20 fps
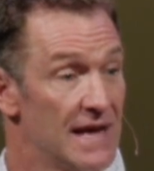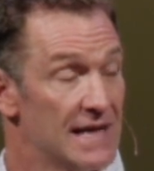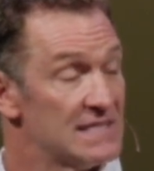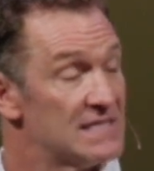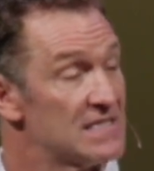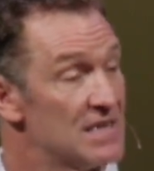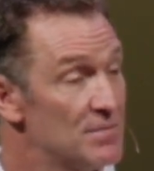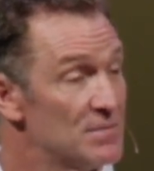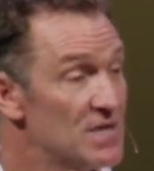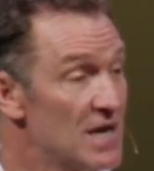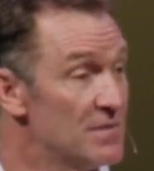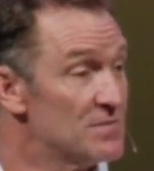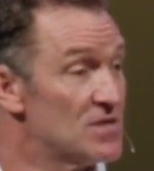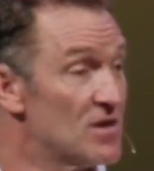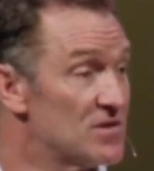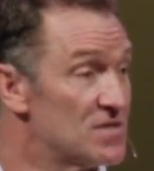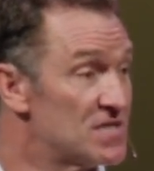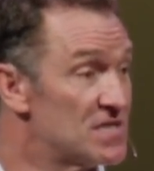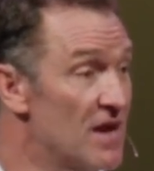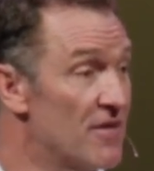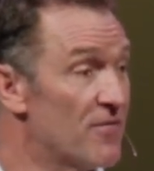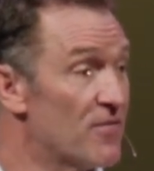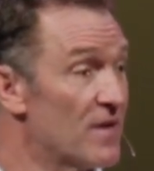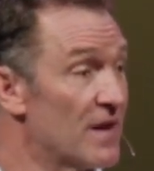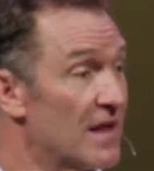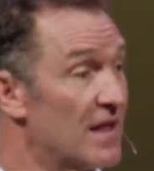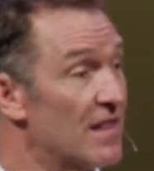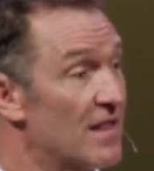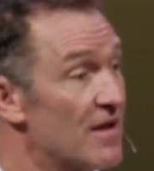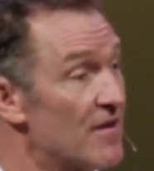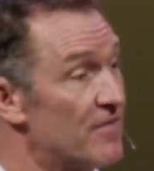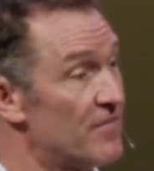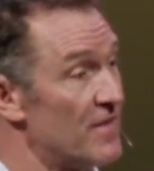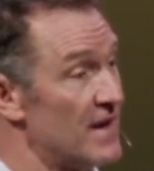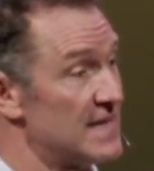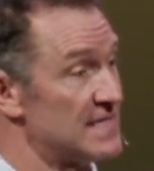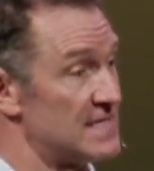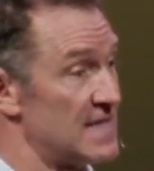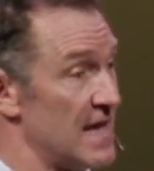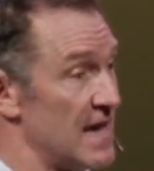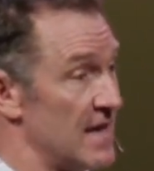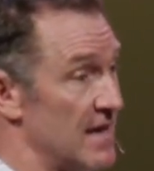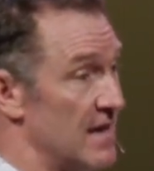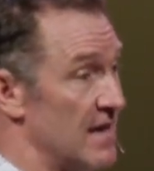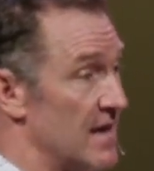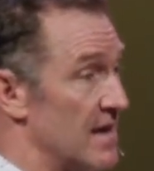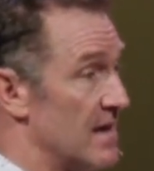And sometimes our suffering clarifies that.